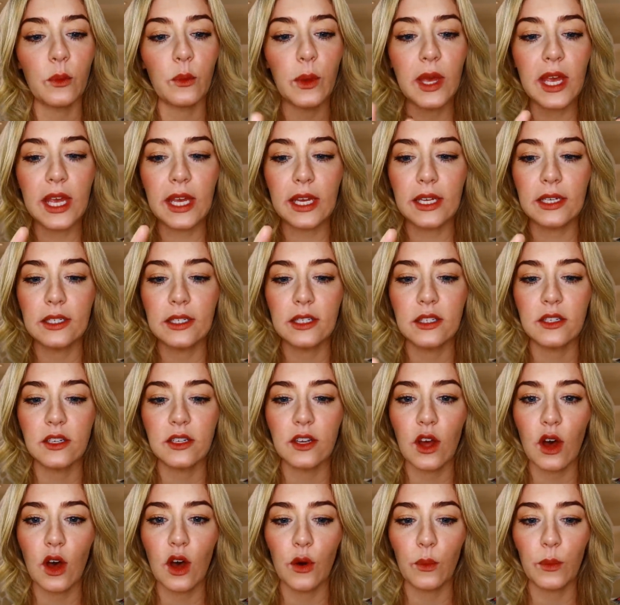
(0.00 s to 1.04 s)
we can
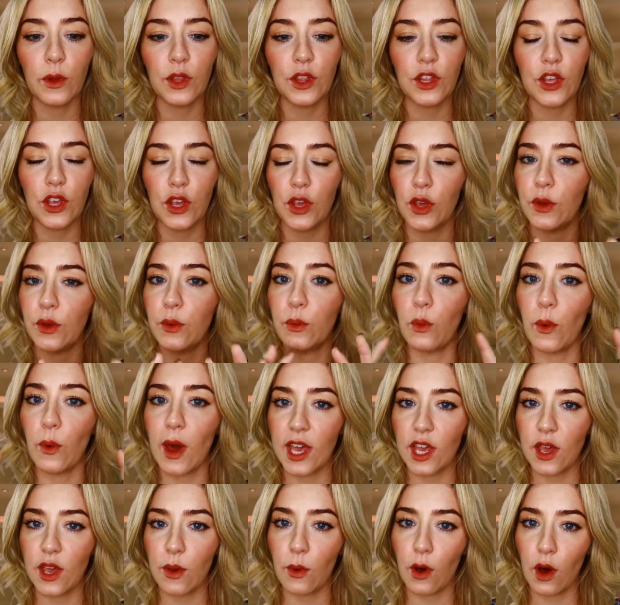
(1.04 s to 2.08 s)
start with you where
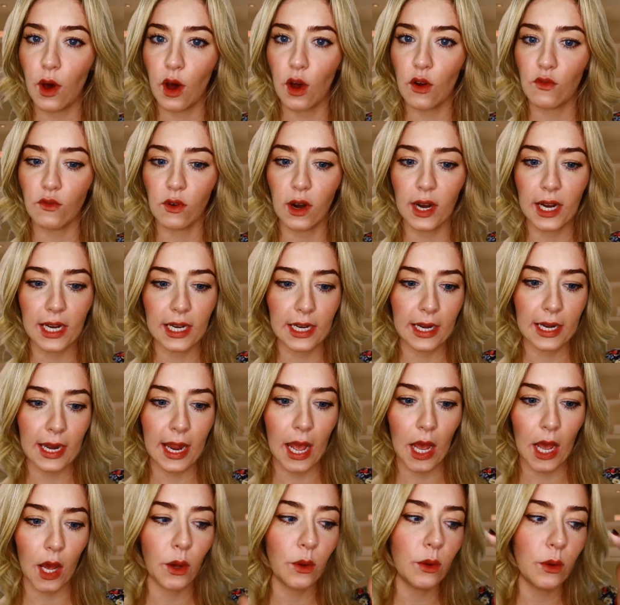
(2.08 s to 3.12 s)
you are right
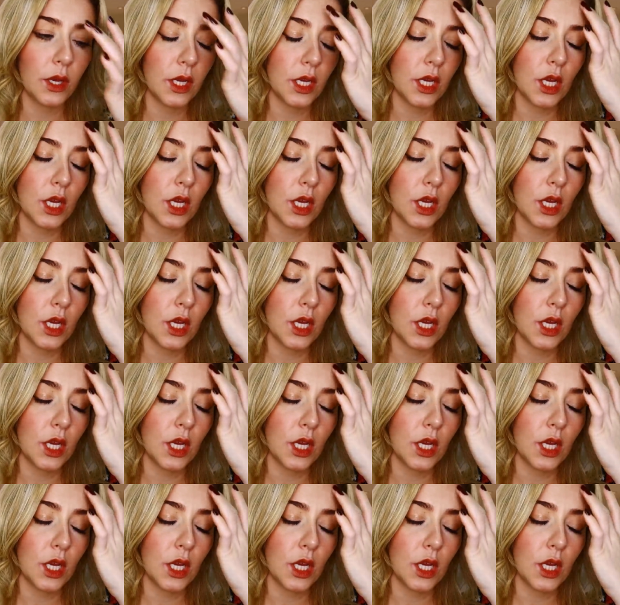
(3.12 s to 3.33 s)
now.